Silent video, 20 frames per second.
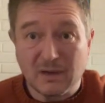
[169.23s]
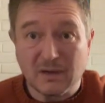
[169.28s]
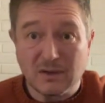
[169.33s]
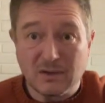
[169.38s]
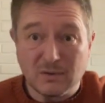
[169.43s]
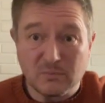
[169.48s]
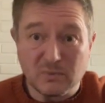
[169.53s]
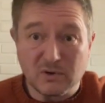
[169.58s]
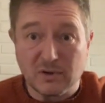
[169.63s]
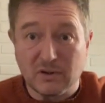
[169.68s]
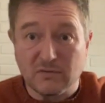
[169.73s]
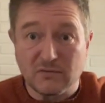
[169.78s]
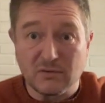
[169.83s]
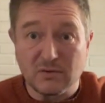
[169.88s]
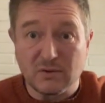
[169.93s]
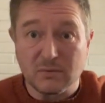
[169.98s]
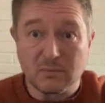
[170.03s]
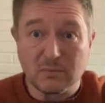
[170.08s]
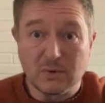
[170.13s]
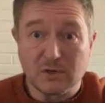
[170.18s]
You put it through
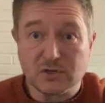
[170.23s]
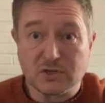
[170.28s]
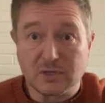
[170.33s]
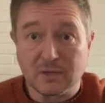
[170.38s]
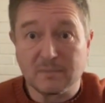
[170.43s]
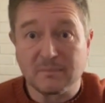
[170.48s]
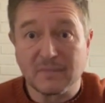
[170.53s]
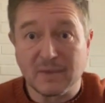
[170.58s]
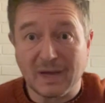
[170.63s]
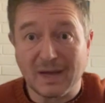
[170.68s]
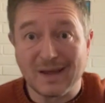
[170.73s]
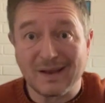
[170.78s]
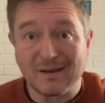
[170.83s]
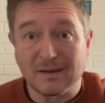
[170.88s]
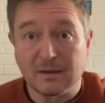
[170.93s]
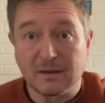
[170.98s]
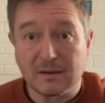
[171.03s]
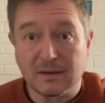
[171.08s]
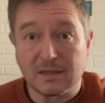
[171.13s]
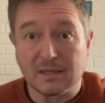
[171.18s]
the washer and
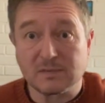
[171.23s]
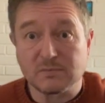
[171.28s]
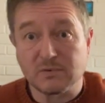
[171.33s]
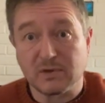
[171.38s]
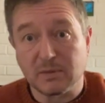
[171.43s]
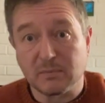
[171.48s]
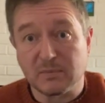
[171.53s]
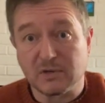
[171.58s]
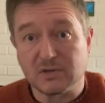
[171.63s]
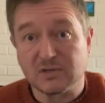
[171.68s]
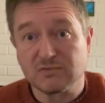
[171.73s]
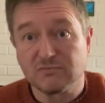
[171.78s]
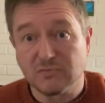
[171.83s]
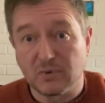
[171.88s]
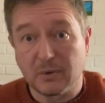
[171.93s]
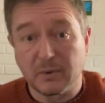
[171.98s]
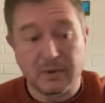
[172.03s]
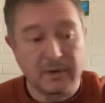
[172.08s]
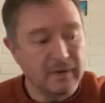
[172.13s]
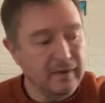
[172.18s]
it's pretty much
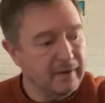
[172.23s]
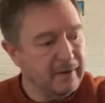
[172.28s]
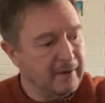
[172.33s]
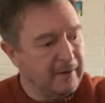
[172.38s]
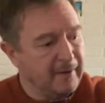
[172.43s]
ruined,